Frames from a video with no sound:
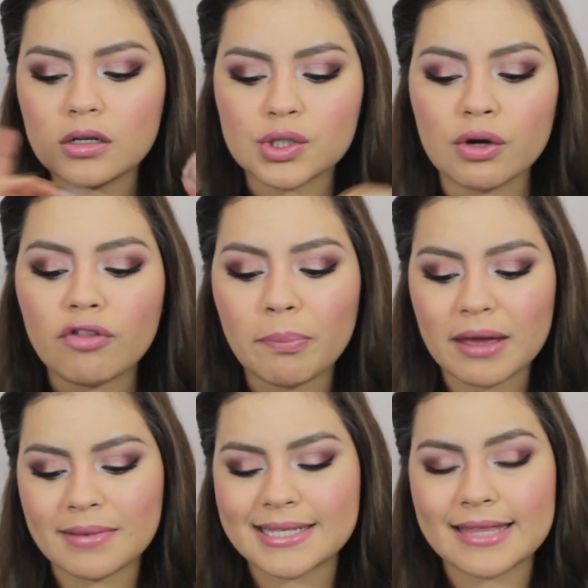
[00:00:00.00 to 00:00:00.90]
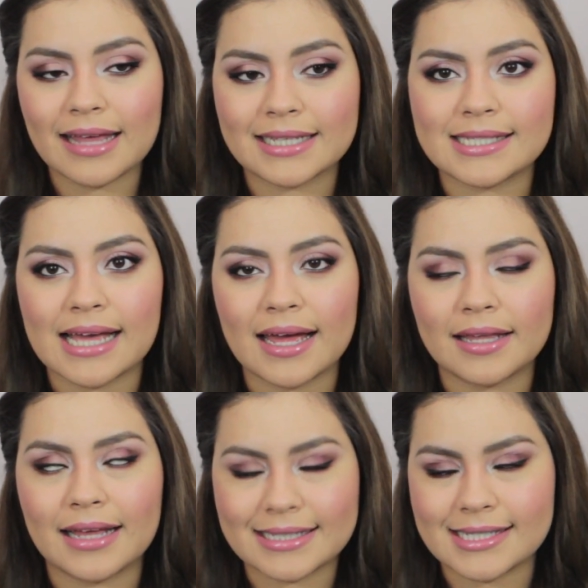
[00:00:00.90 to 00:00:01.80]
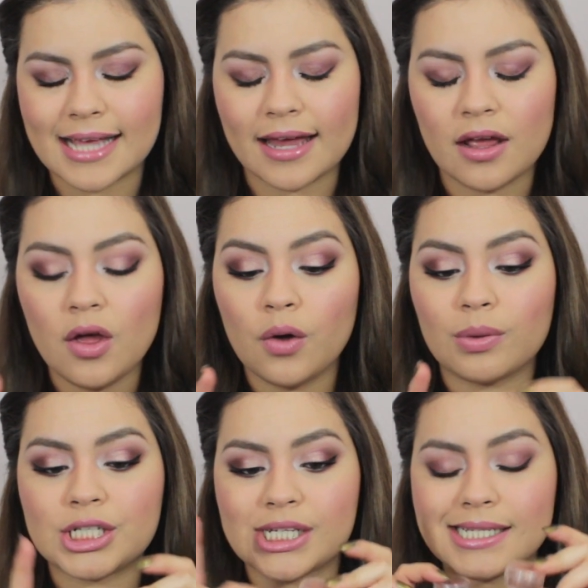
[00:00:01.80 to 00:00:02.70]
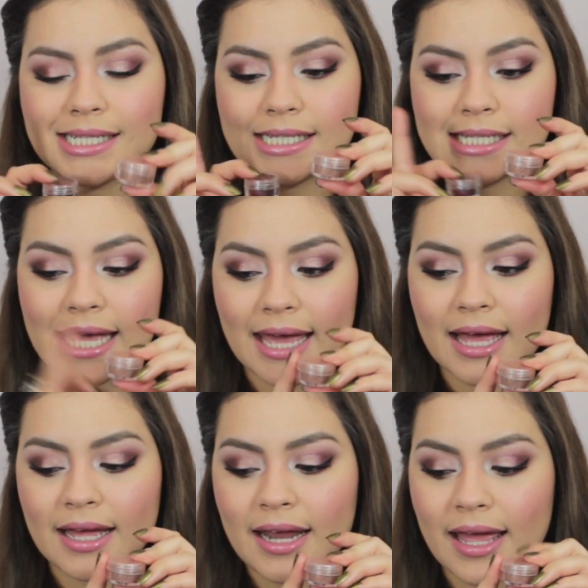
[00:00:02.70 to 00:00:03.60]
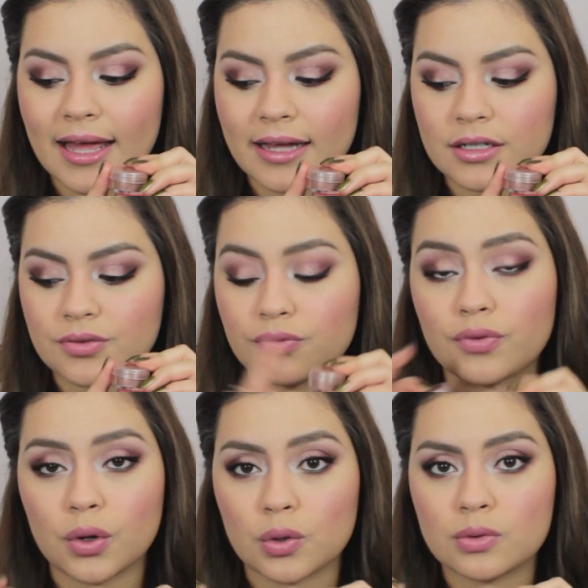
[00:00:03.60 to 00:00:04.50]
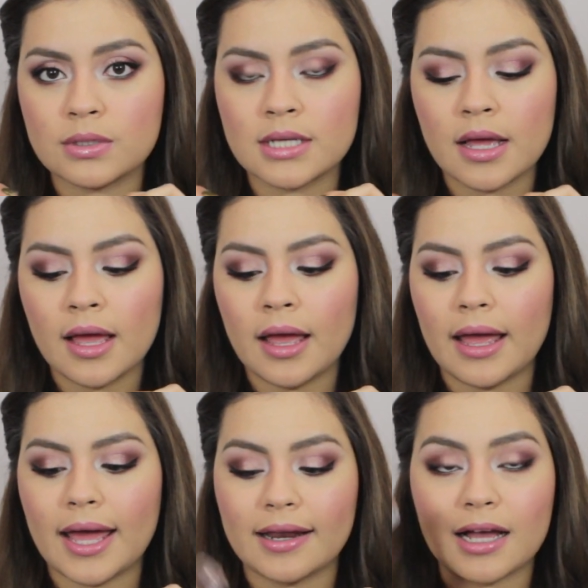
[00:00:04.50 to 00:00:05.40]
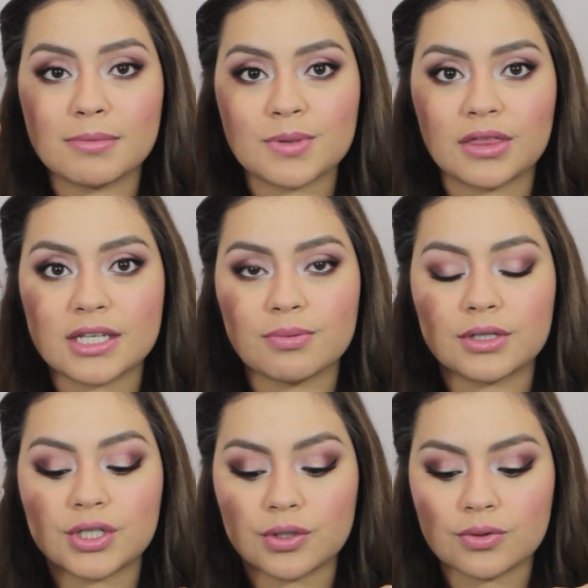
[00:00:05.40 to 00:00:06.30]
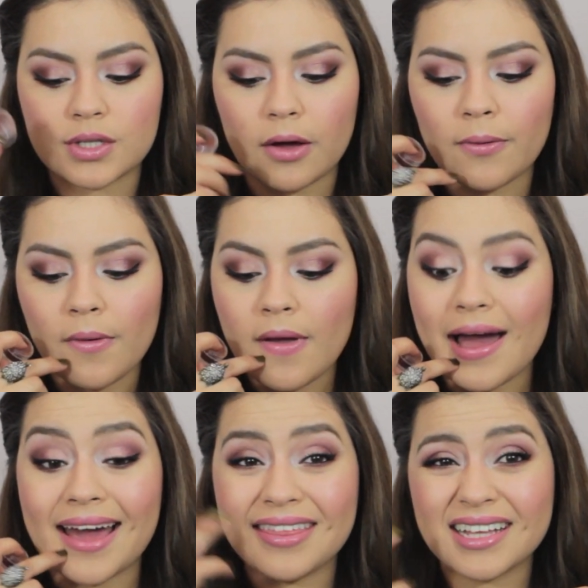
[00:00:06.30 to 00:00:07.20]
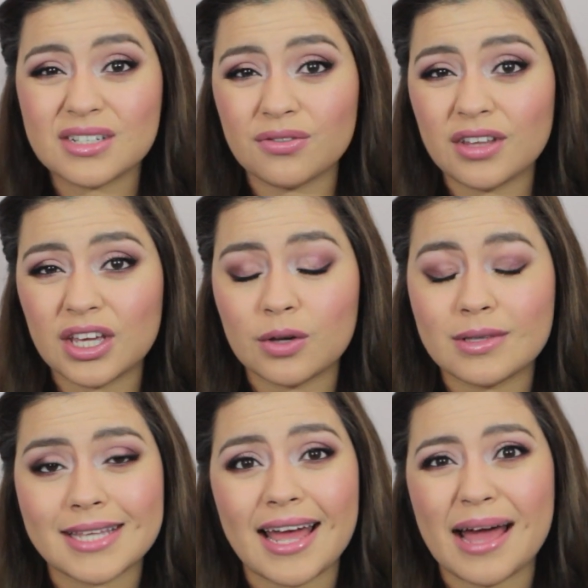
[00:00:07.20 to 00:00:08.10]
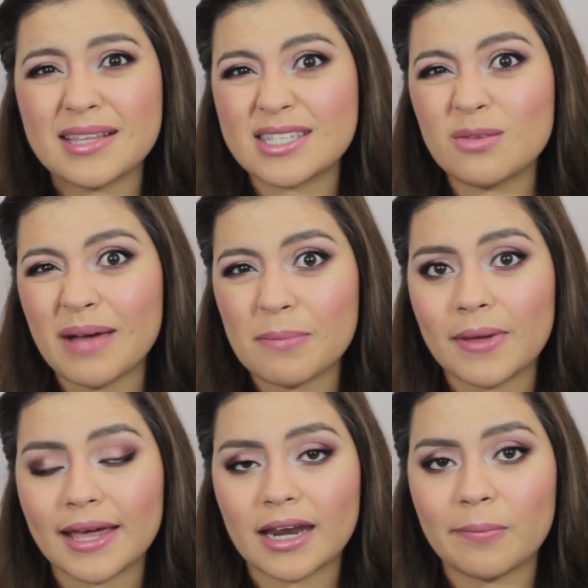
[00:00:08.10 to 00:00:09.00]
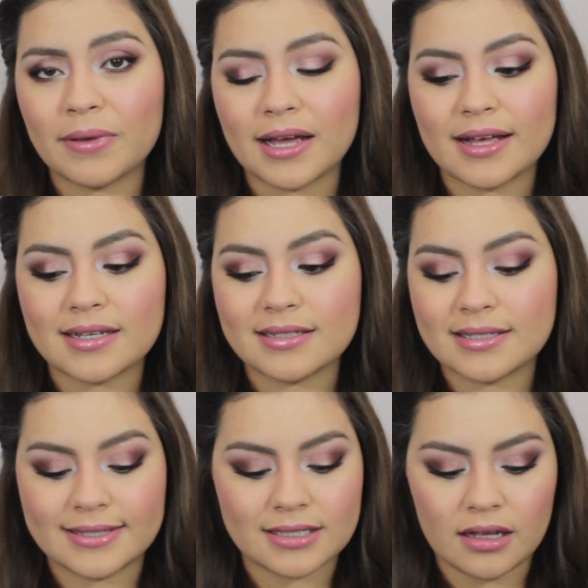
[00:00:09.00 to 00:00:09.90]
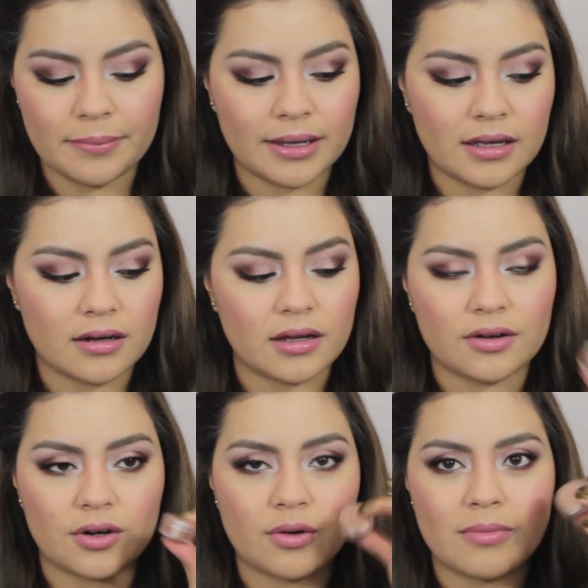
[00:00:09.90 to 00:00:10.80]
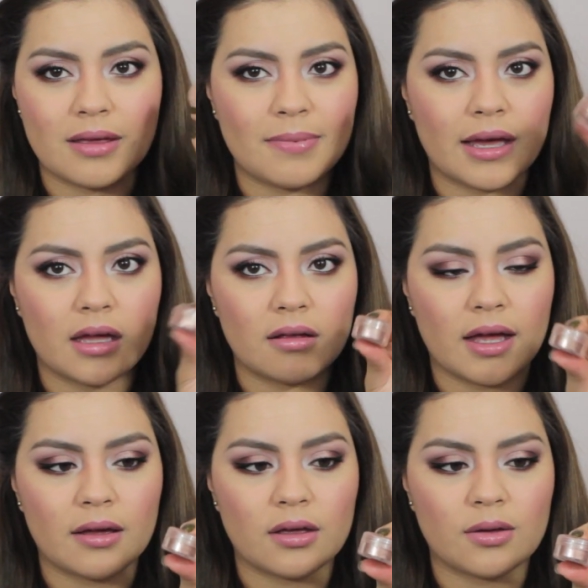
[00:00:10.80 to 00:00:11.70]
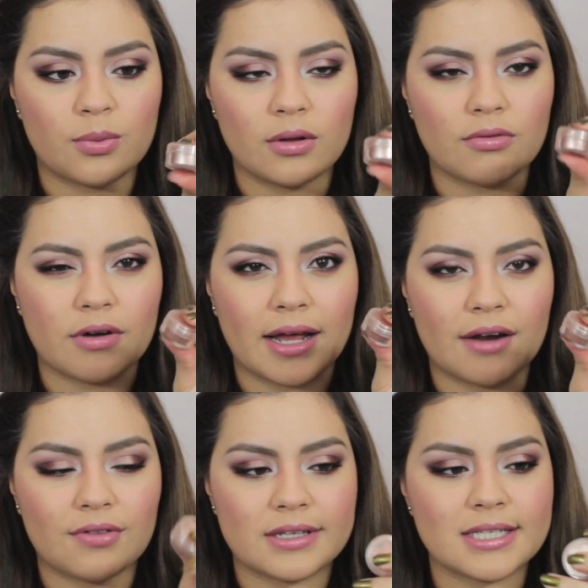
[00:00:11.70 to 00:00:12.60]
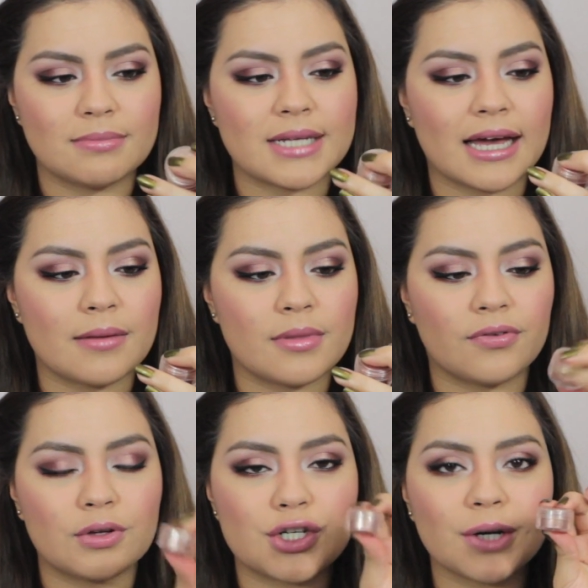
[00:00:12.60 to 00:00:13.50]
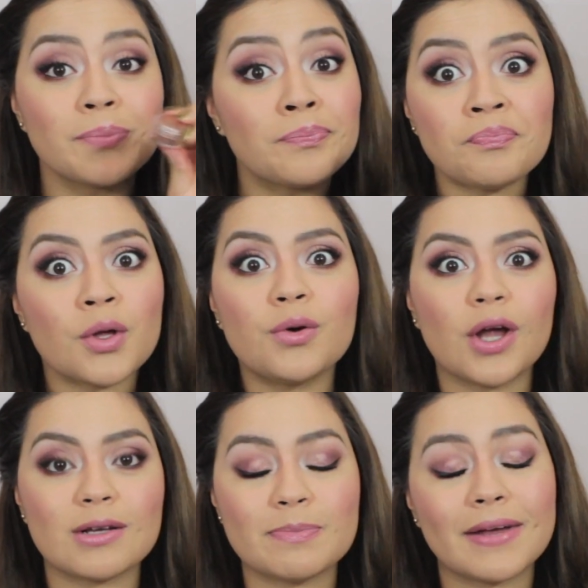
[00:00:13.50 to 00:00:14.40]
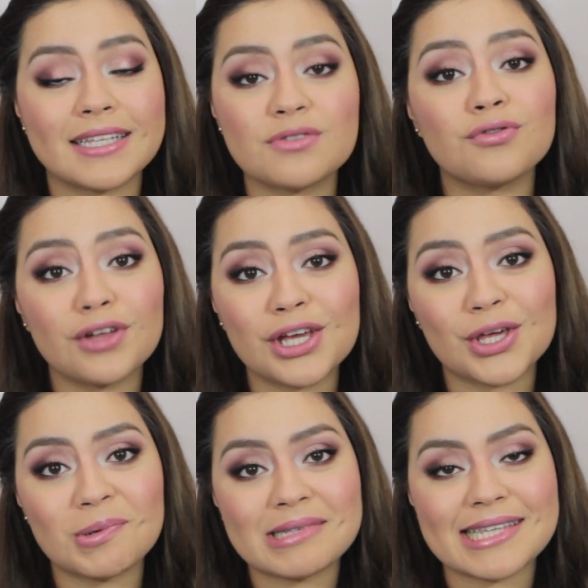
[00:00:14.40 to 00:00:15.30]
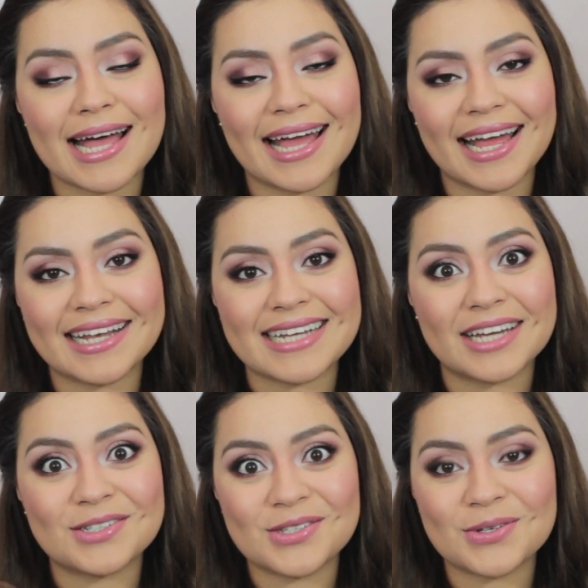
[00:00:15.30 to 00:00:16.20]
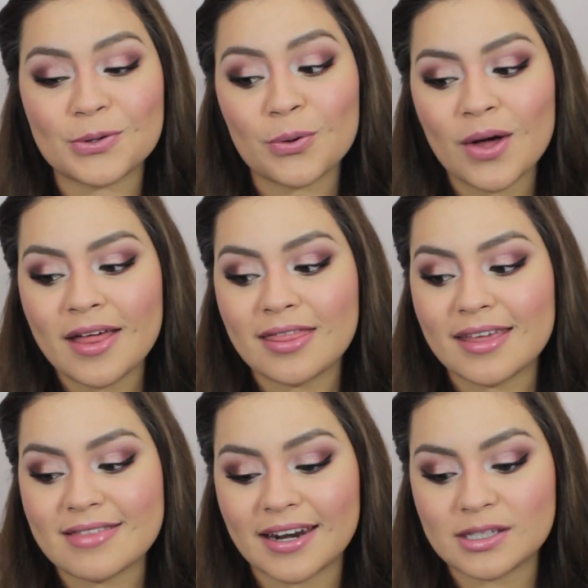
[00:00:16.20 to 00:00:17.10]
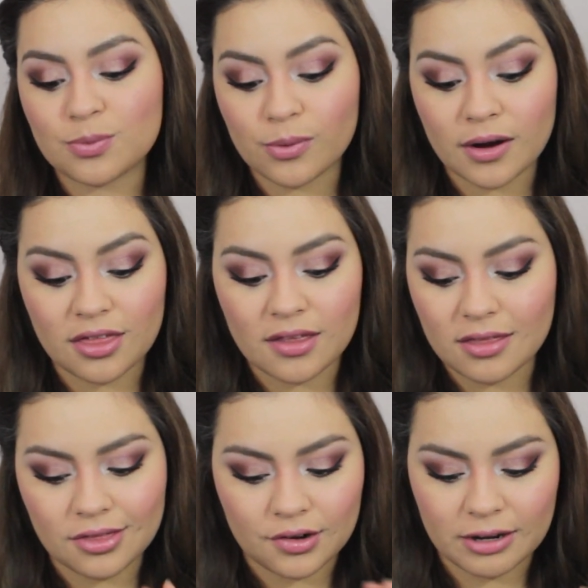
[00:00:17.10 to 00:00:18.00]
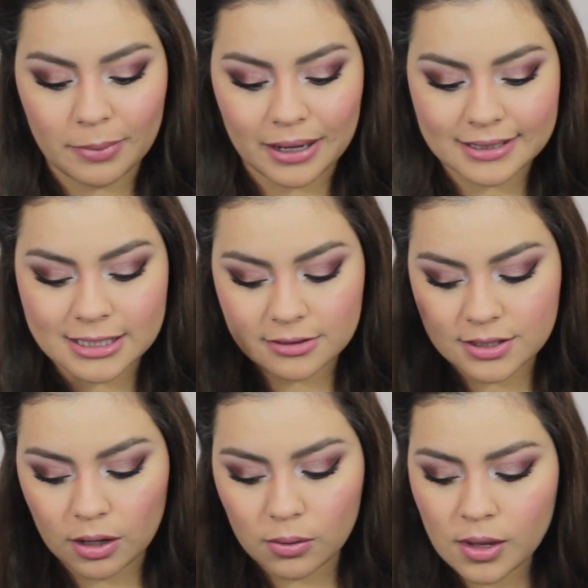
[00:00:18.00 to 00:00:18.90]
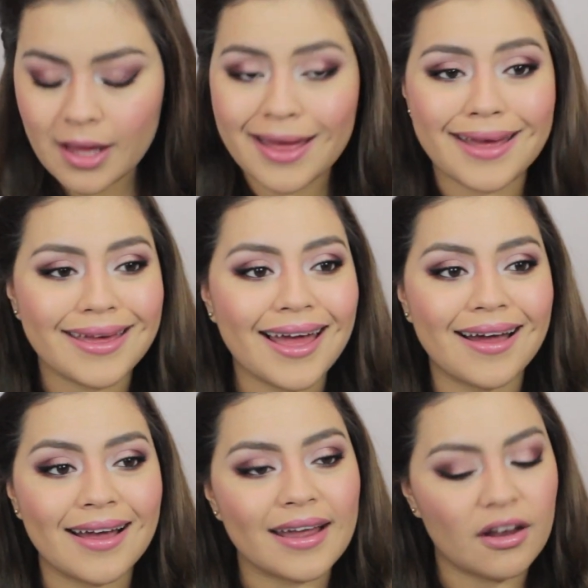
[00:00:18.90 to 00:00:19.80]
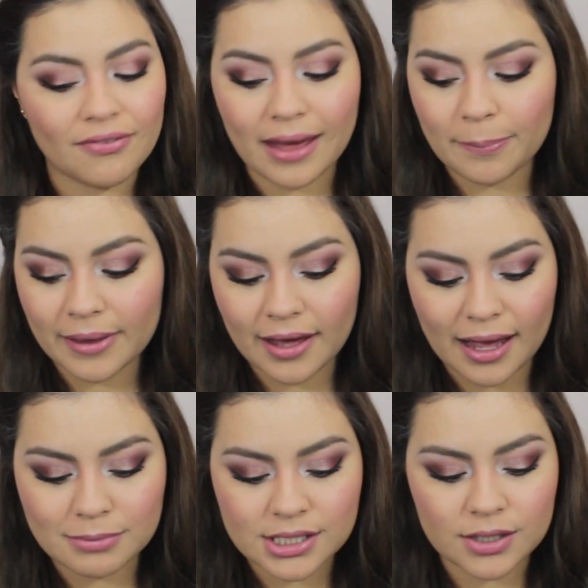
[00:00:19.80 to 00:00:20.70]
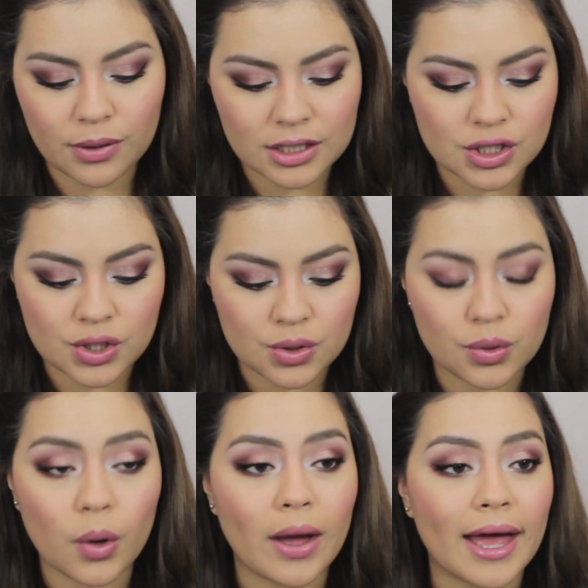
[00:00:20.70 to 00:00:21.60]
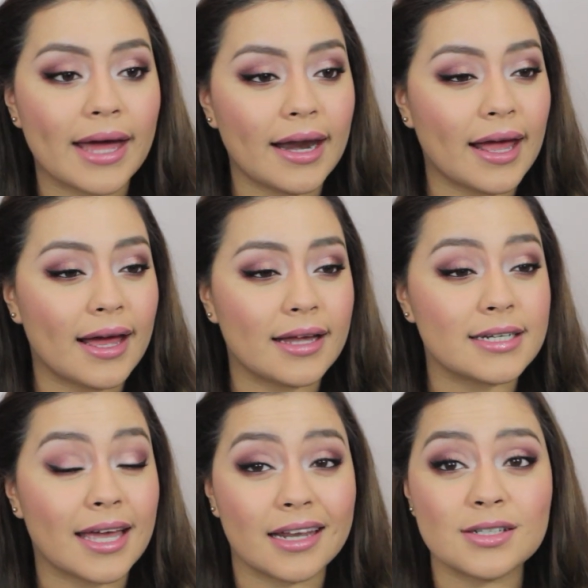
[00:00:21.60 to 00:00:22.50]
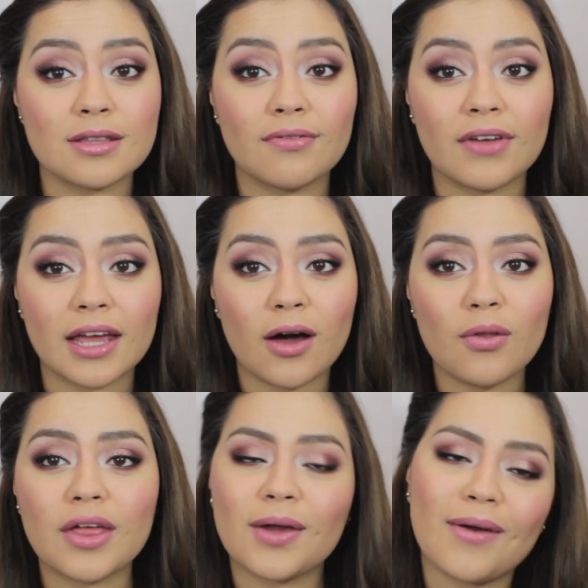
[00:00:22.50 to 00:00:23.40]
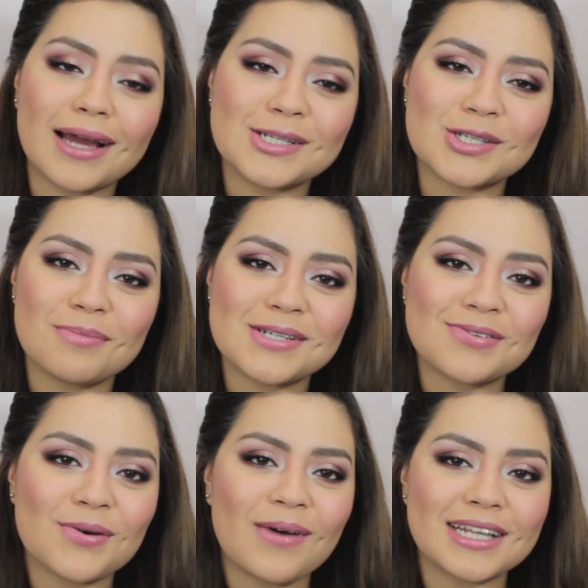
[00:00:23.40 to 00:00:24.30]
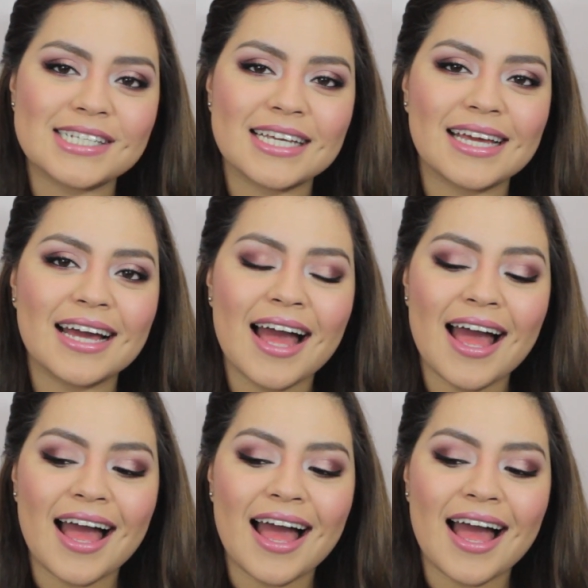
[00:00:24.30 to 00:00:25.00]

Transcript: two of the pigments in that set, which is Tan and Rose, and it comes with this one too. So I think it's a really cute set. I still might pick it up because, I mean, I don't know, maybe I will run out of this sometime in the future. Who knows? But it's a really cute set, and I do think that it's worth the 30 bucks. So yeah, enough yapping. I'm just going to go ahead and get into the video. Thank you guys so much for watching.